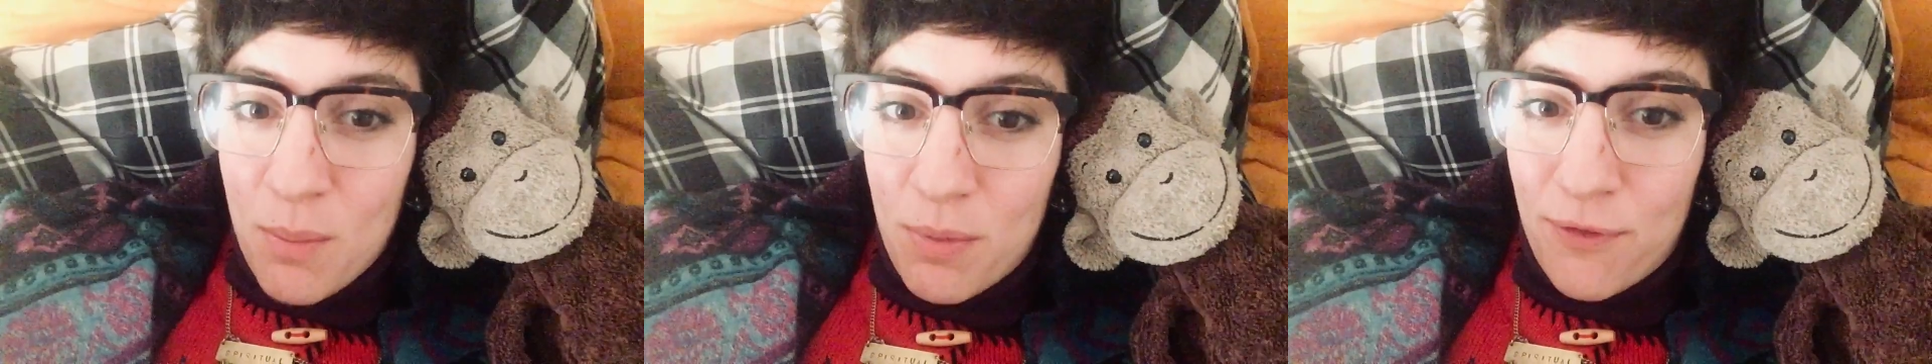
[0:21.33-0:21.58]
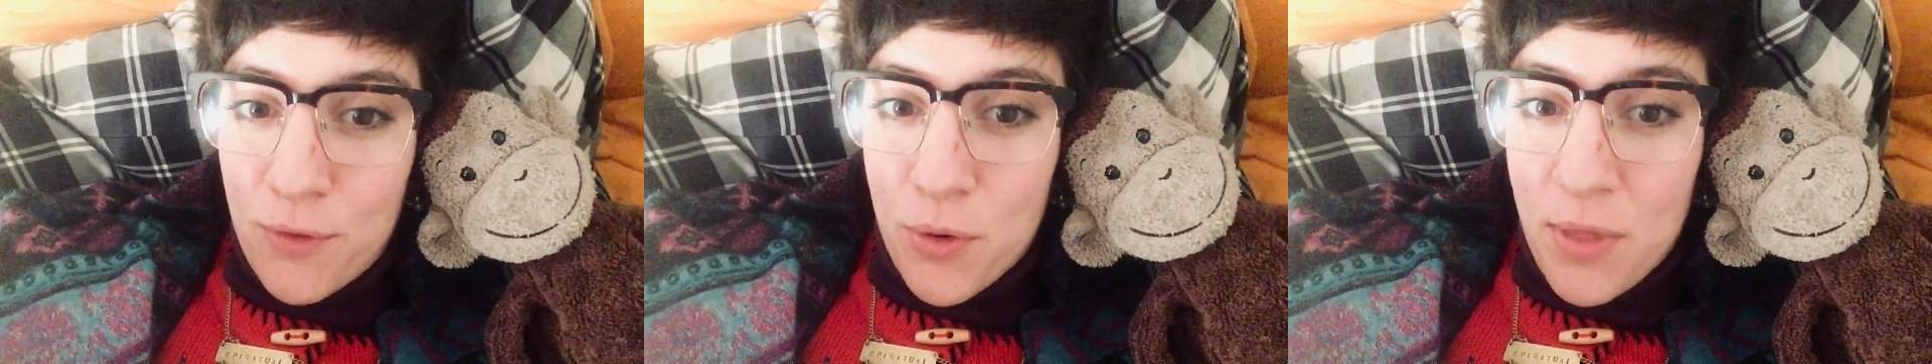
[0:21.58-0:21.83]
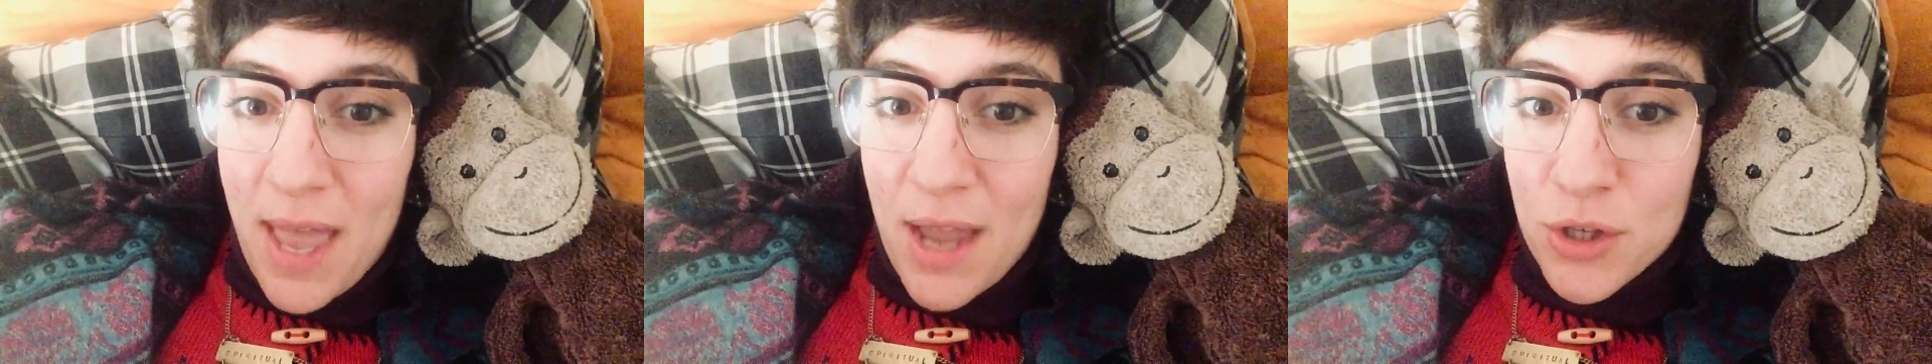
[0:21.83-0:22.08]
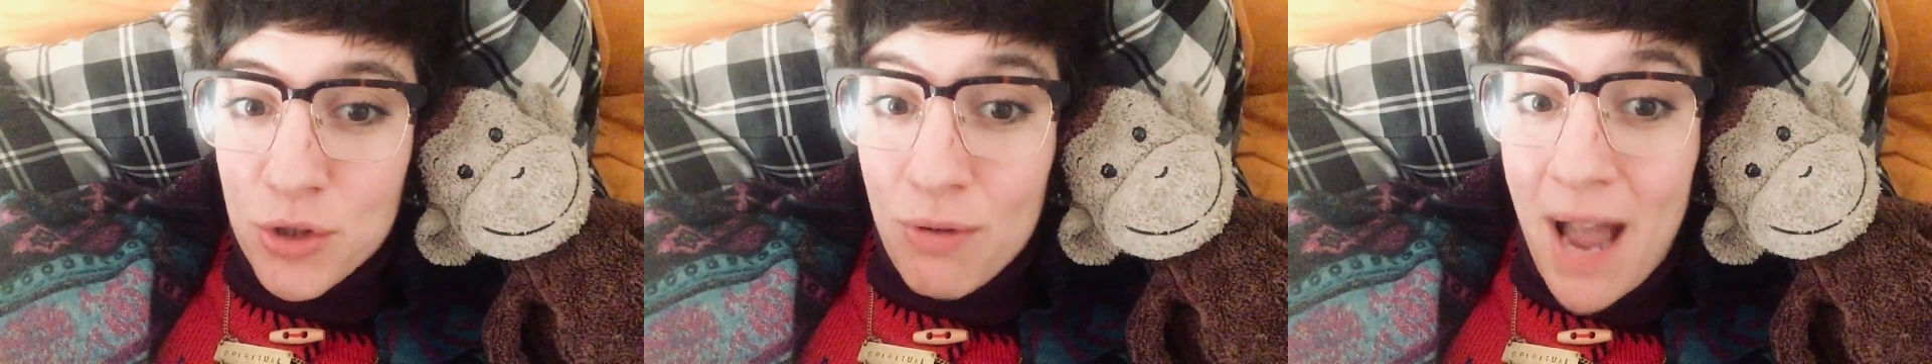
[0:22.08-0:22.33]
before they
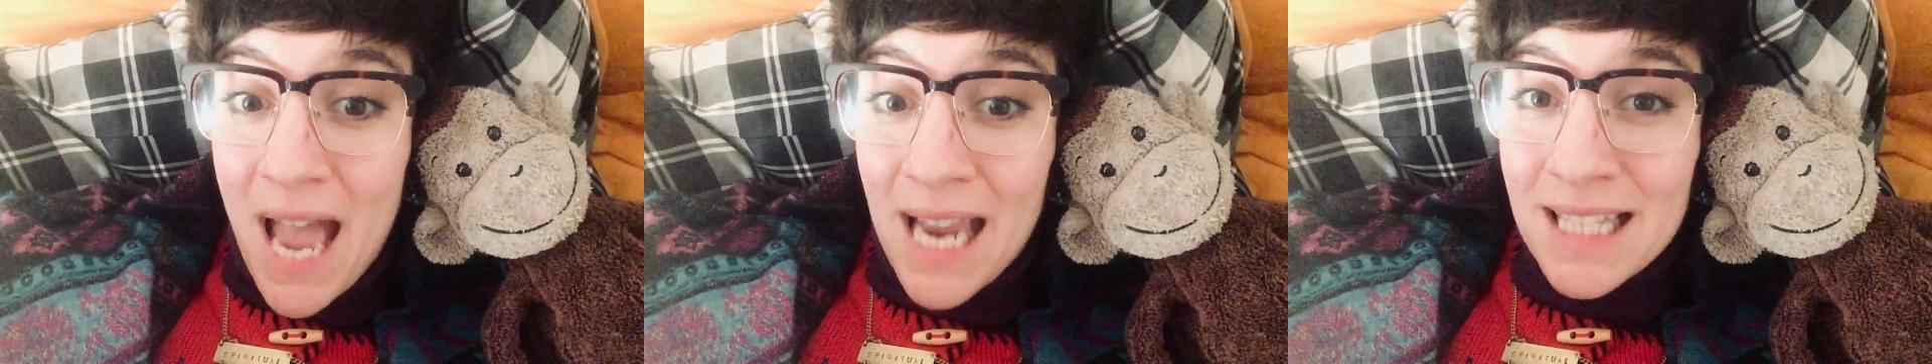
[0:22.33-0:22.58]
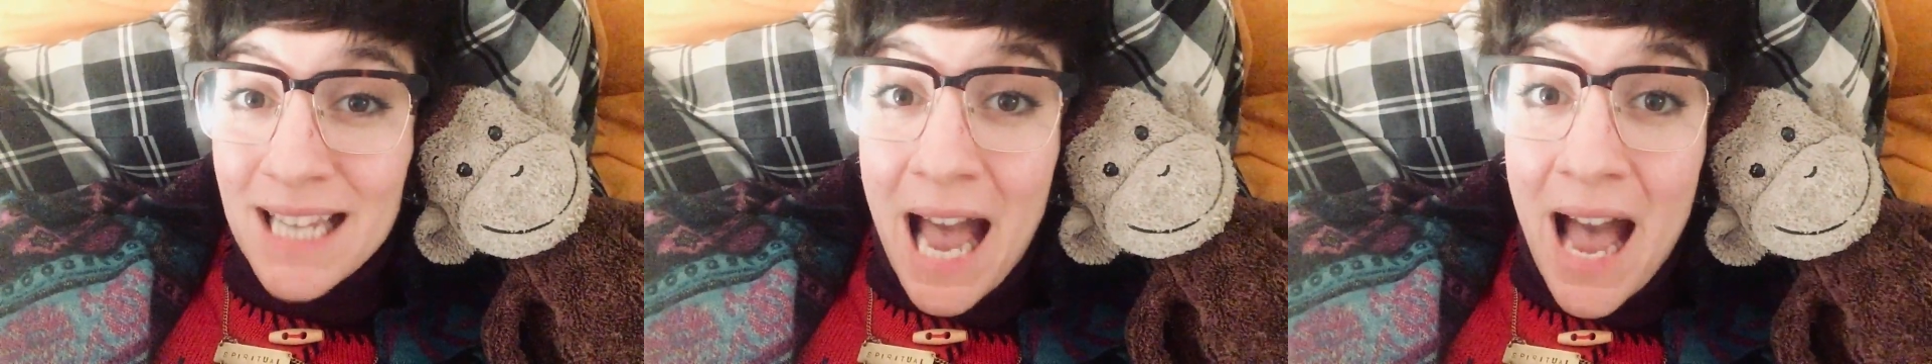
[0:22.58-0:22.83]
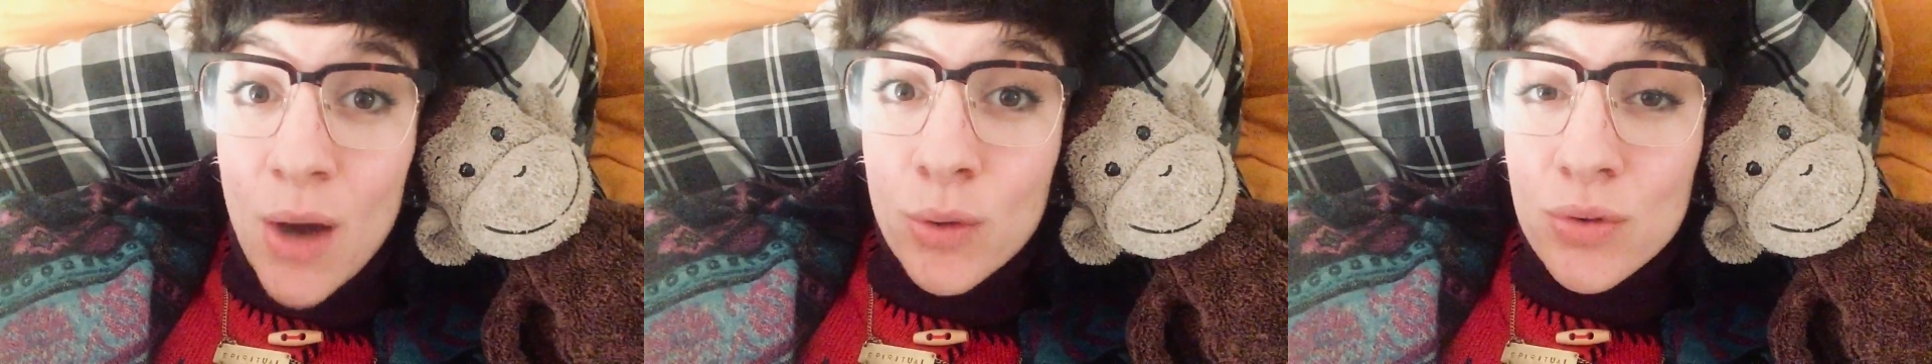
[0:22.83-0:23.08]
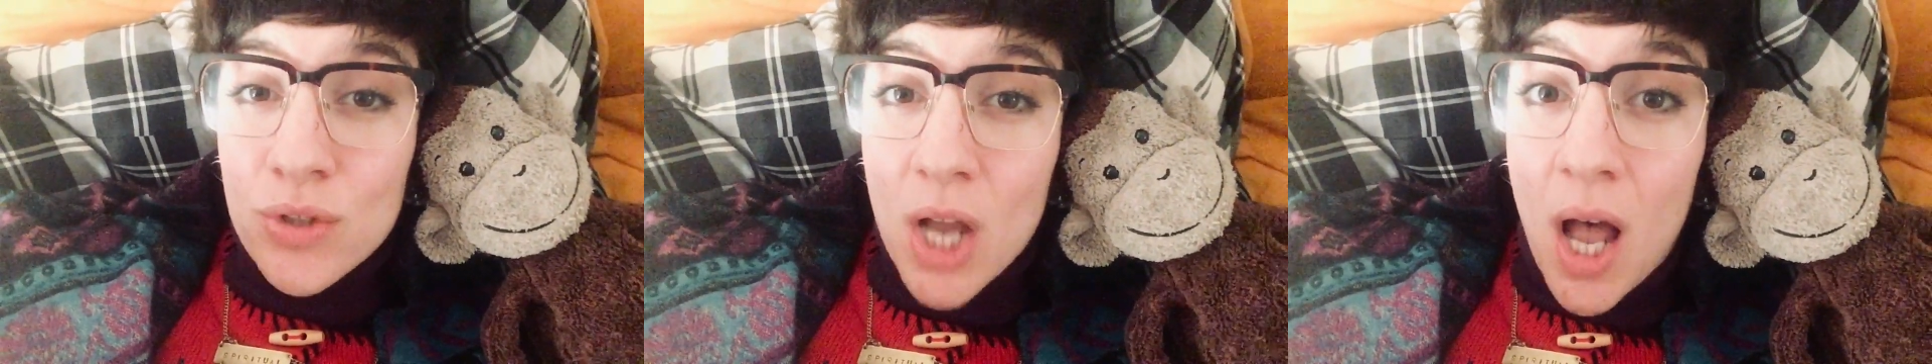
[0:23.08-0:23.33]
are dragged
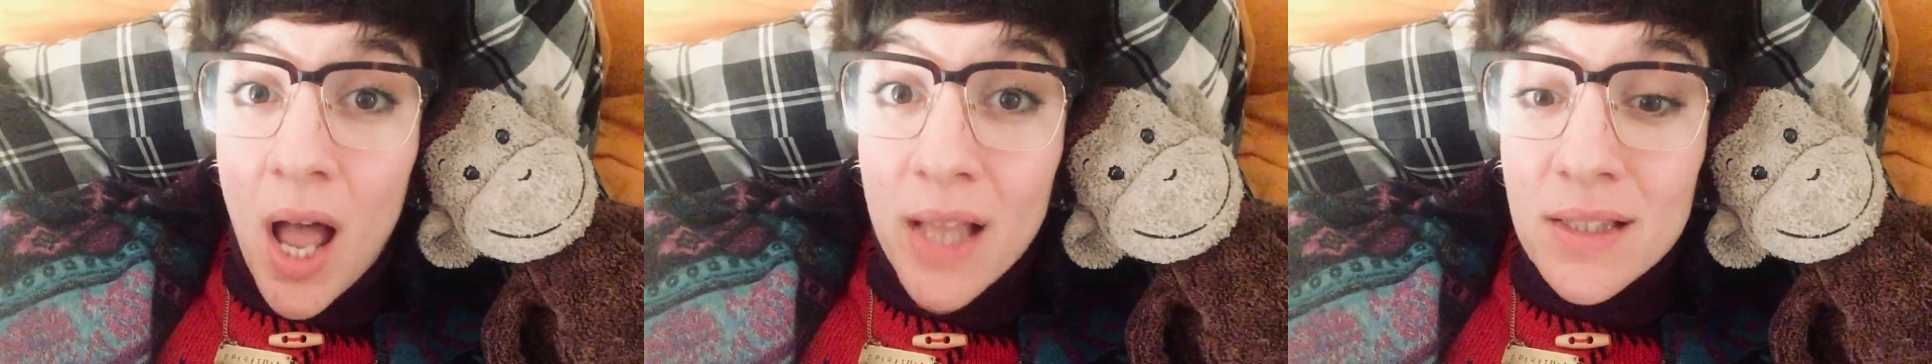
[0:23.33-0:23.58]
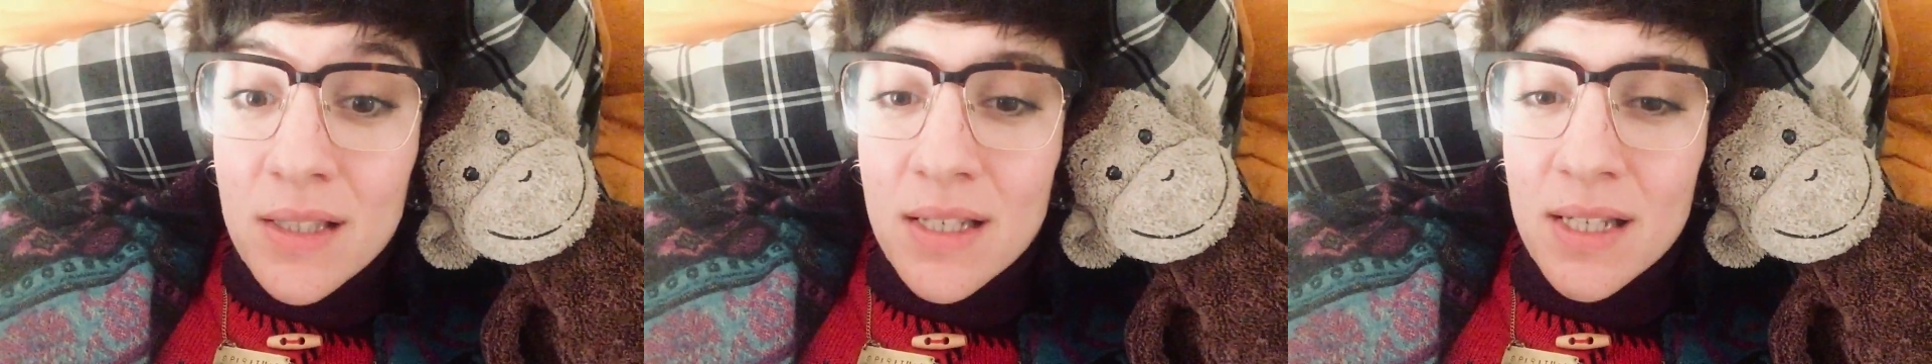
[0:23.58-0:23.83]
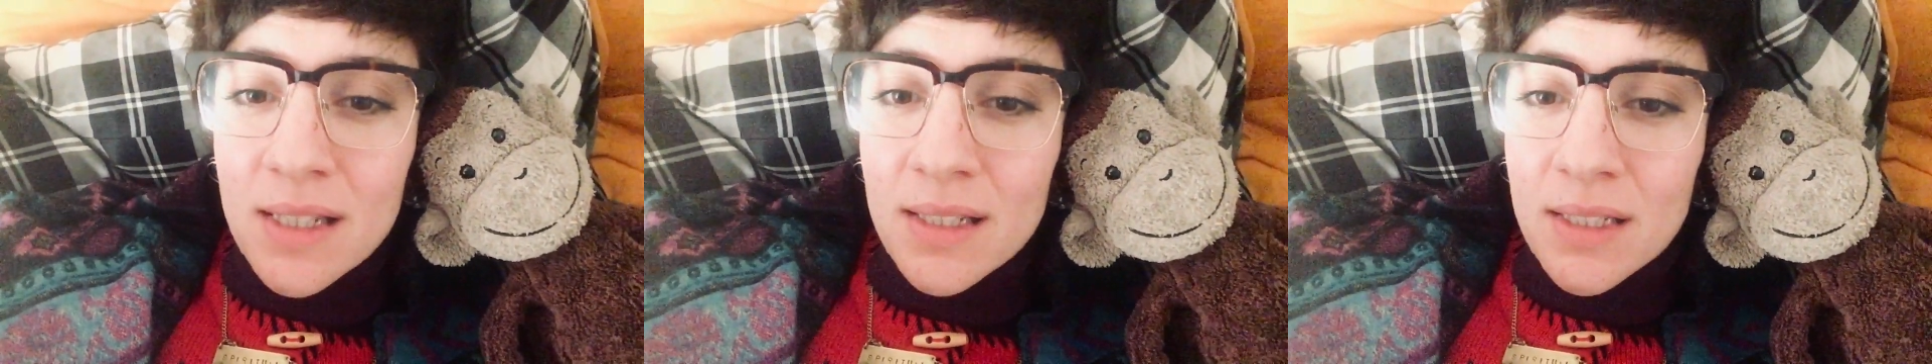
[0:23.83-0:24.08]
out to hunt